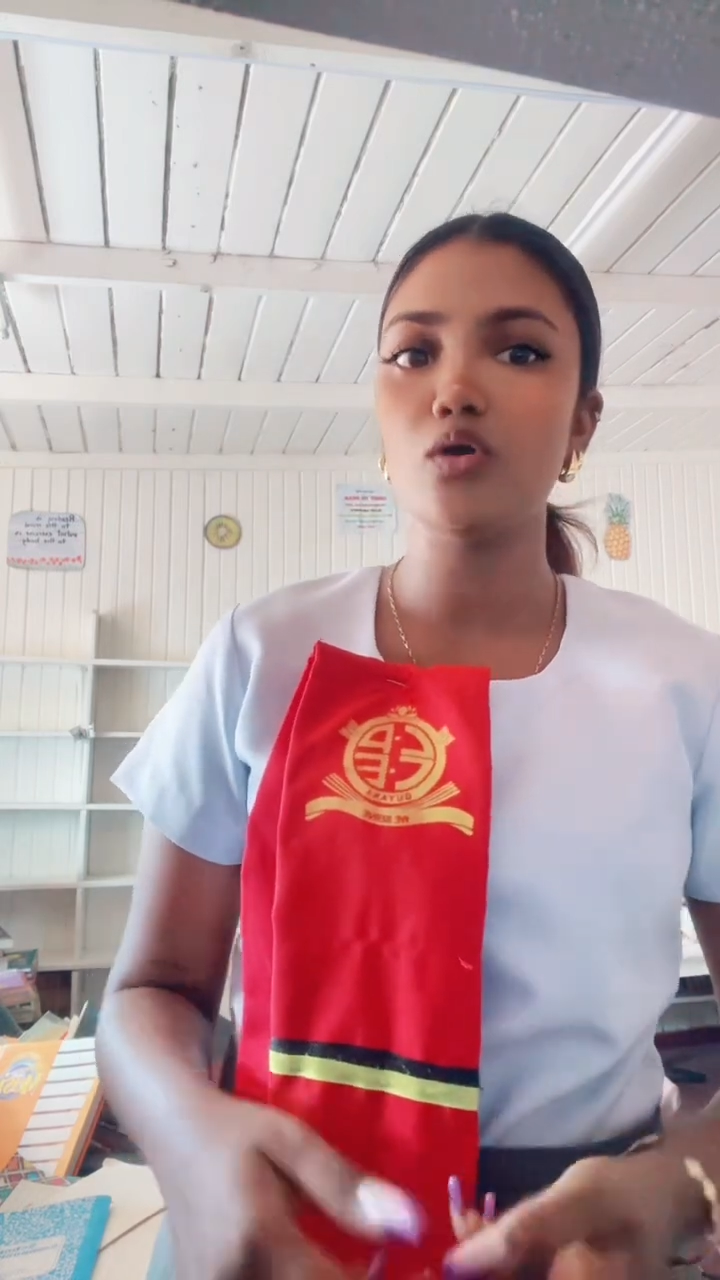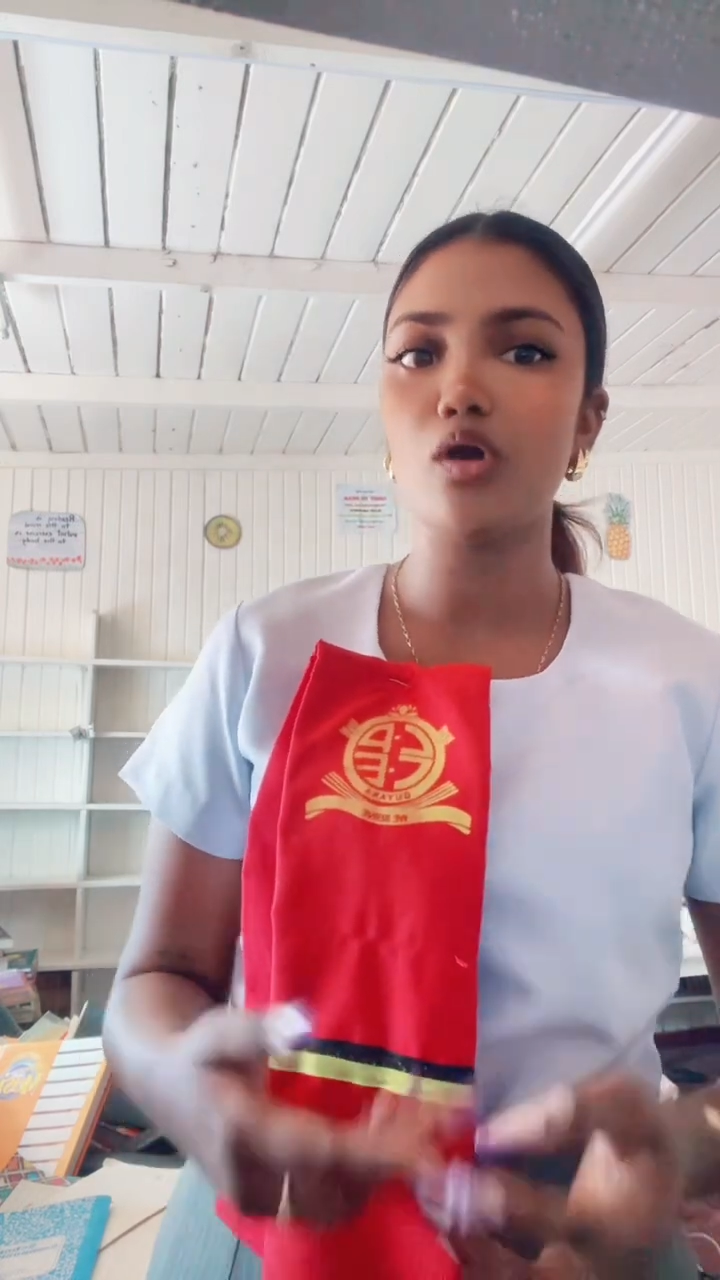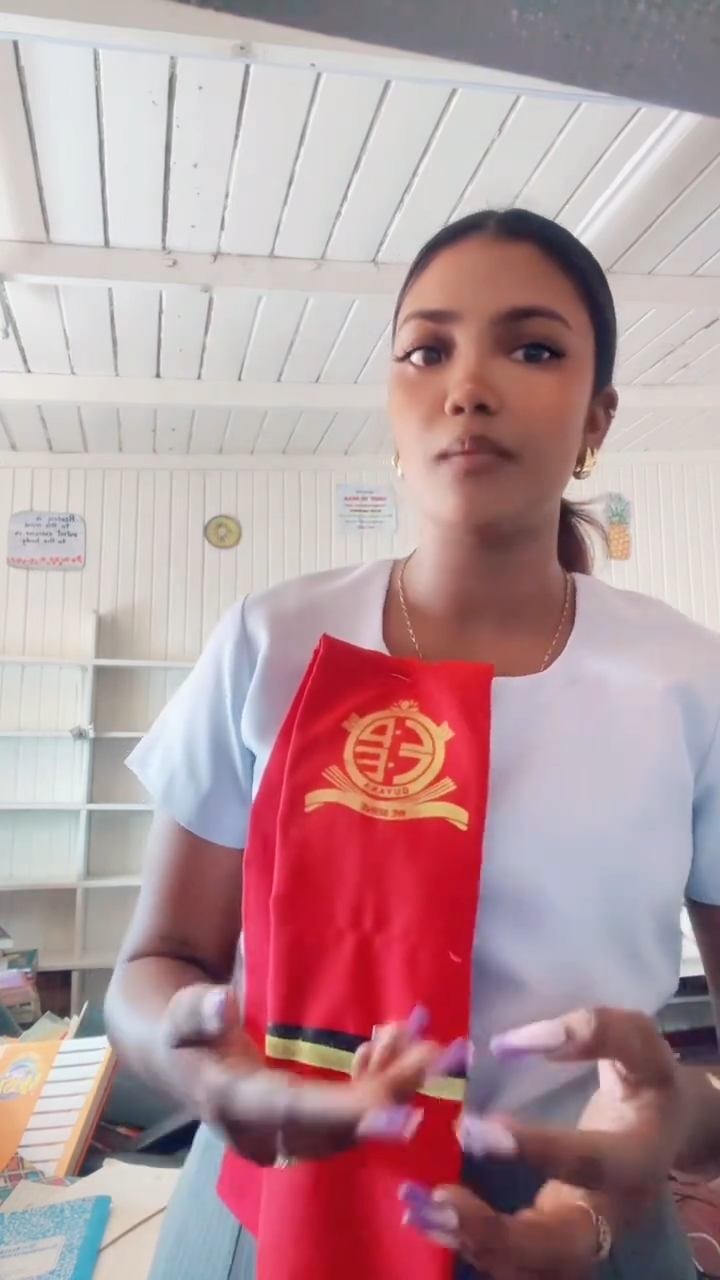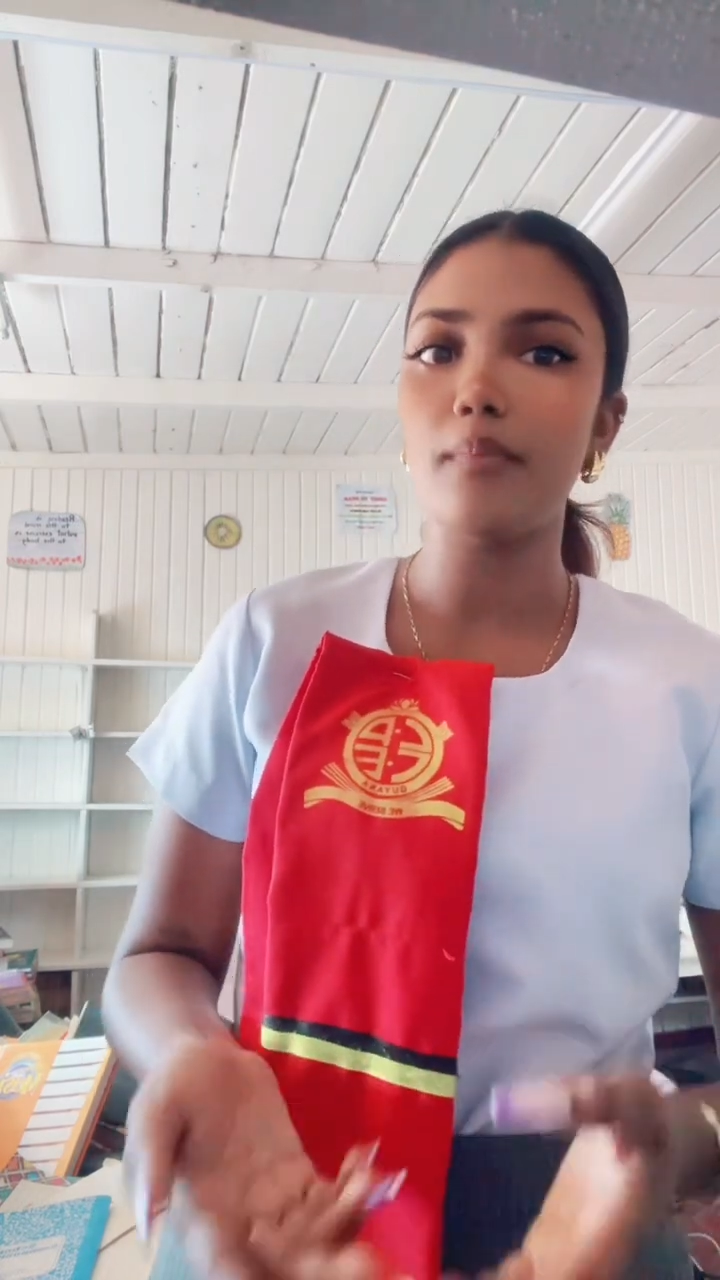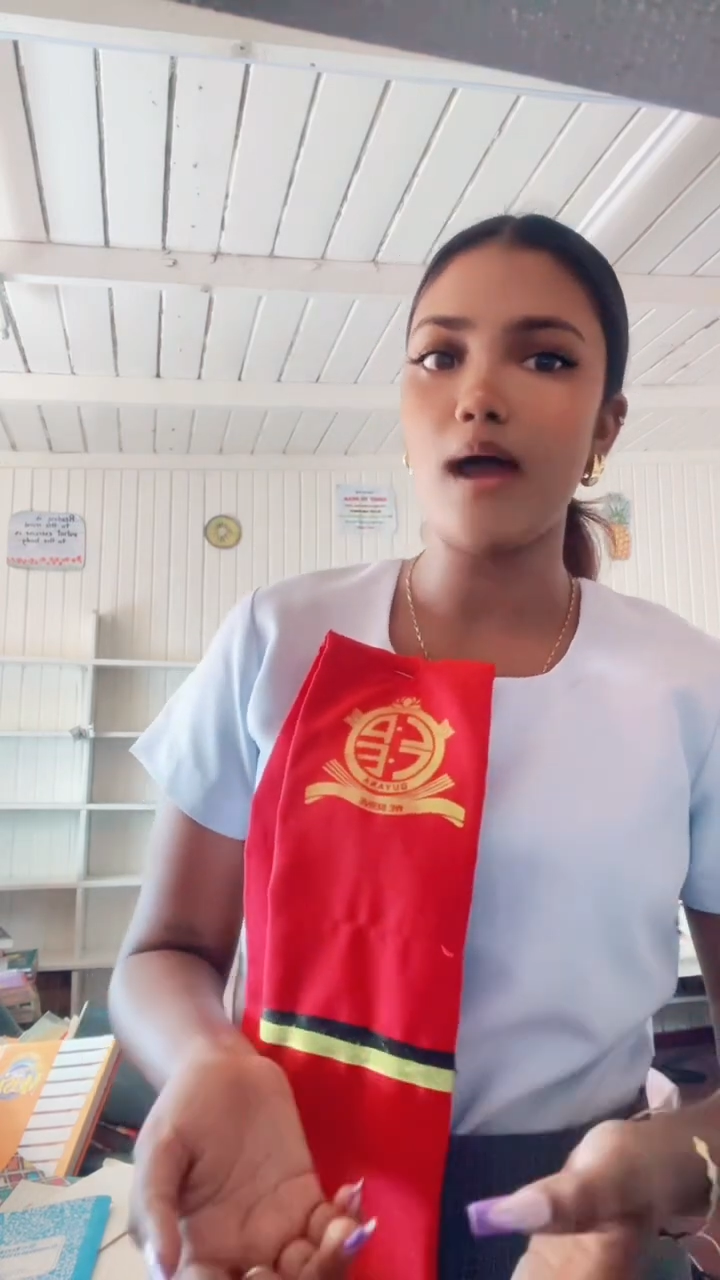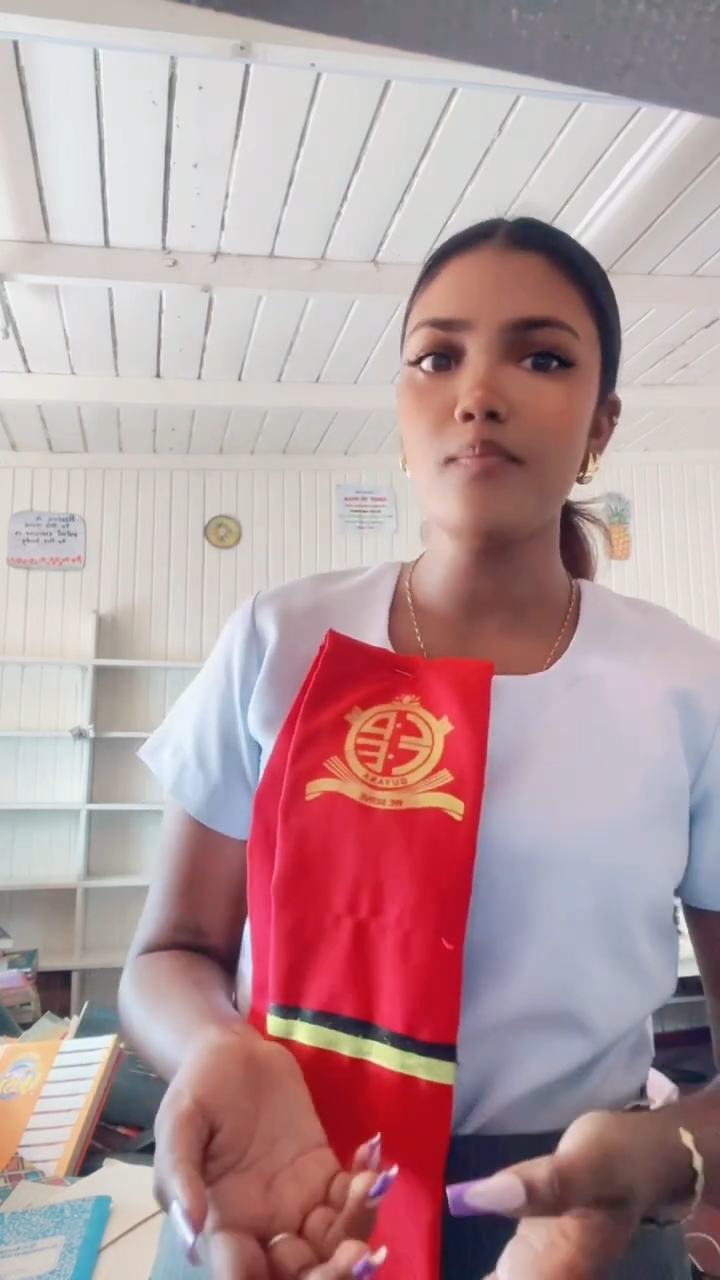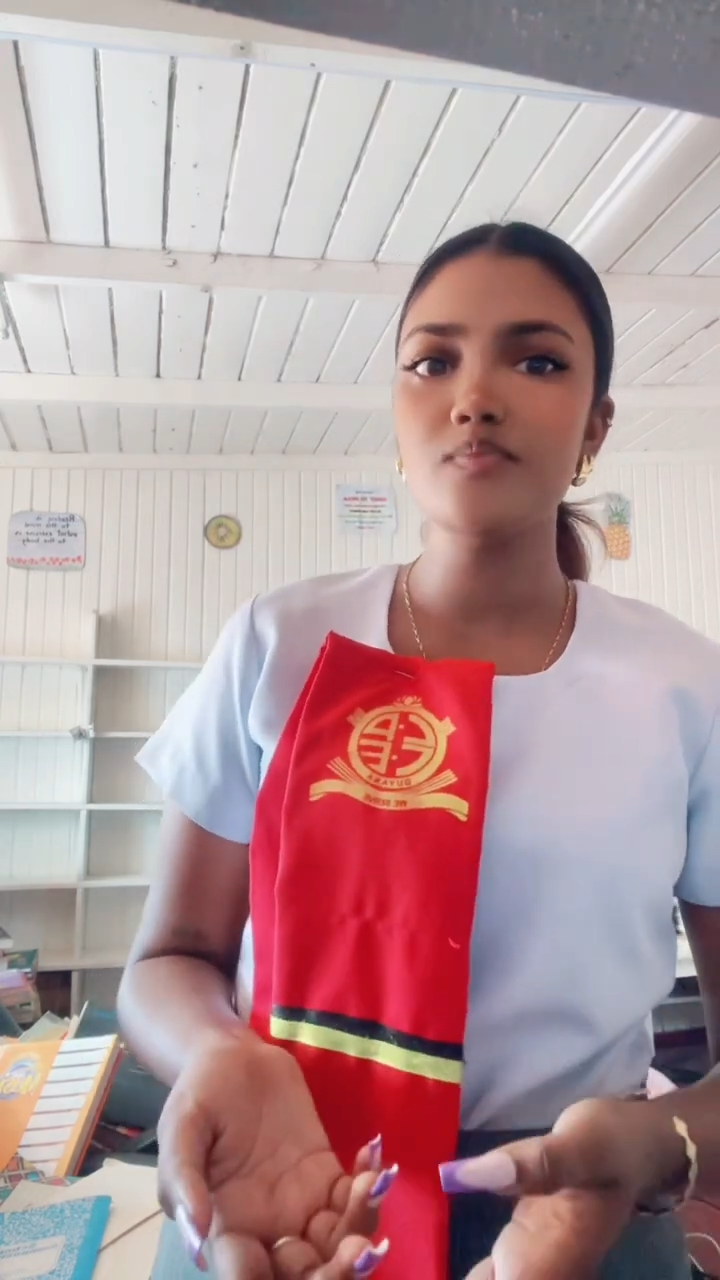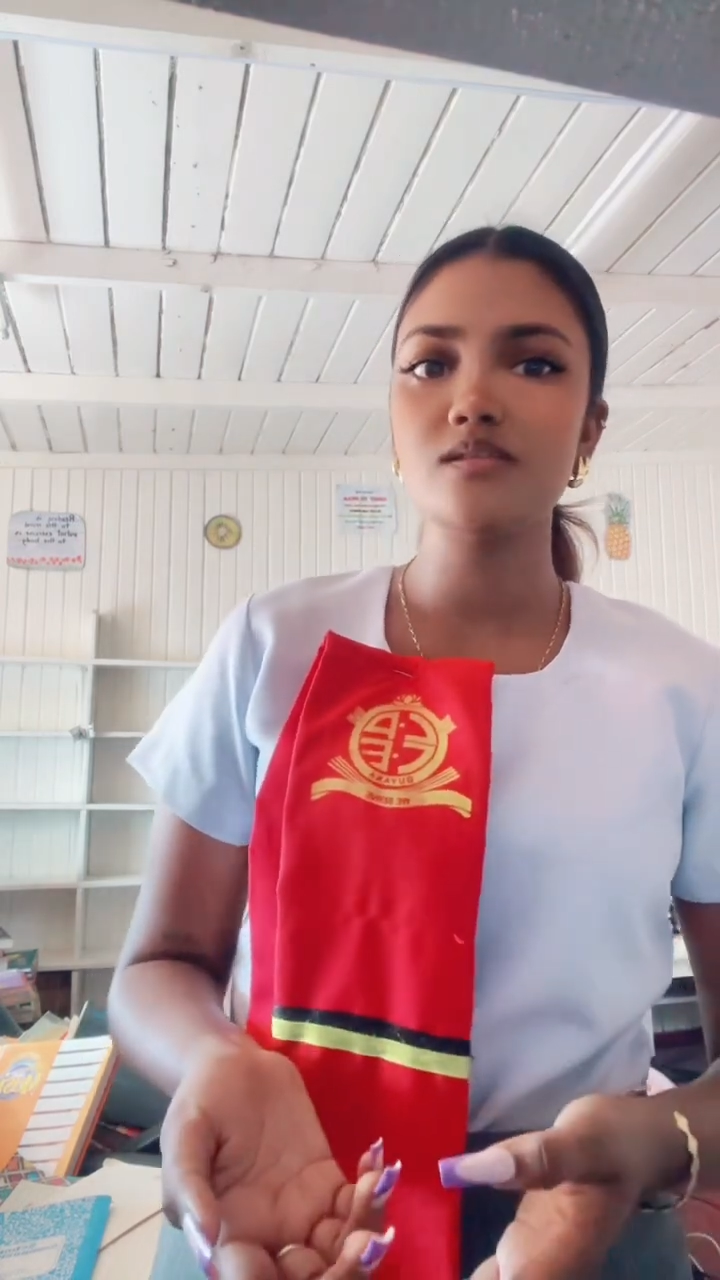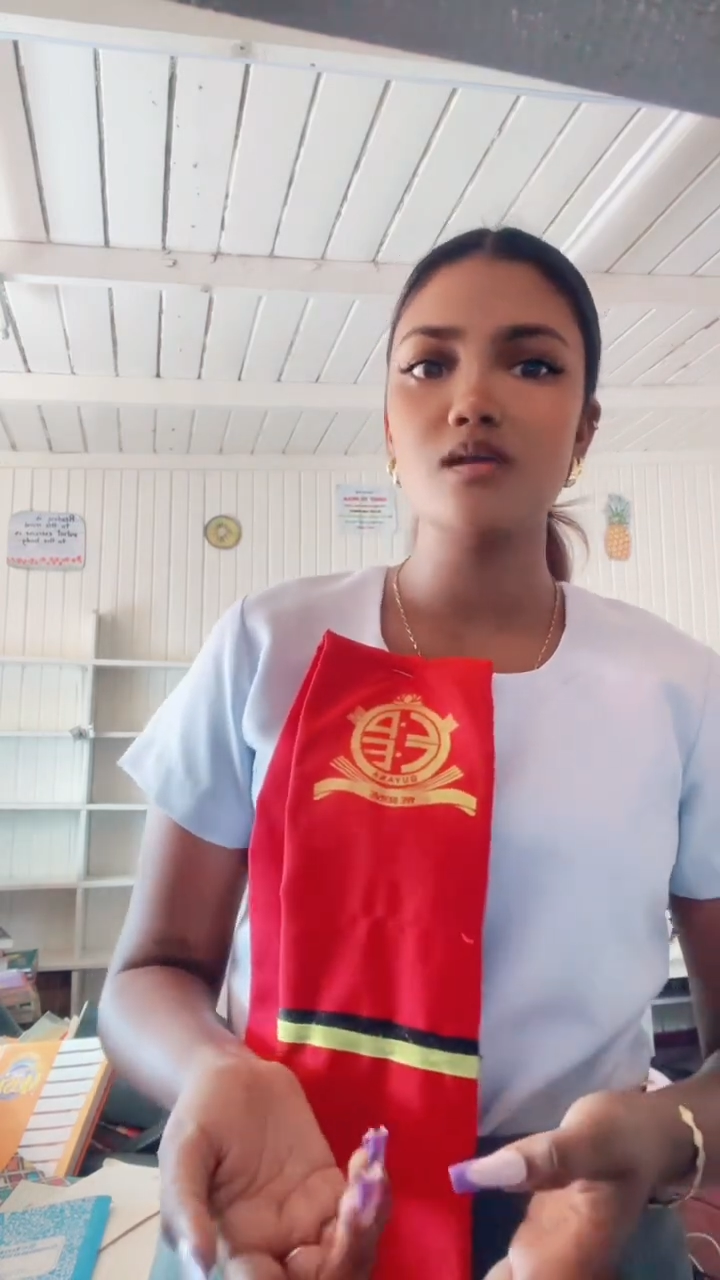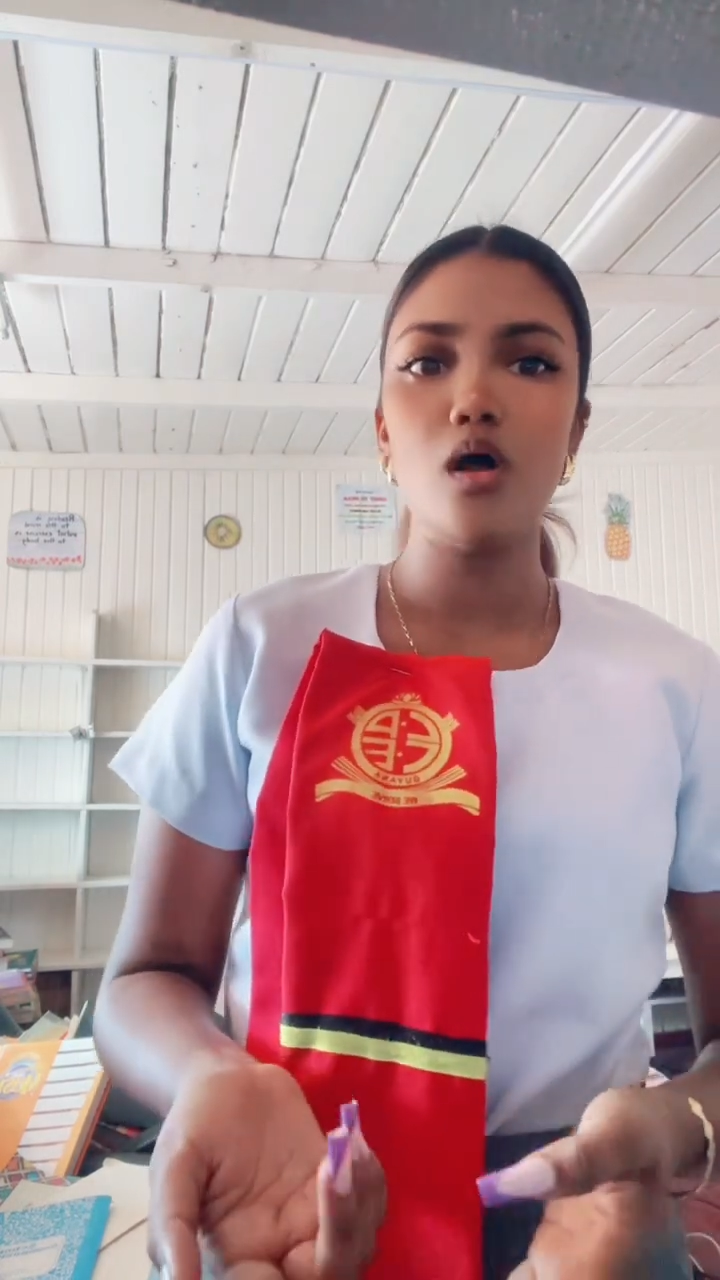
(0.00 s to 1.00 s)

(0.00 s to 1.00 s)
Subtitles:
or maps.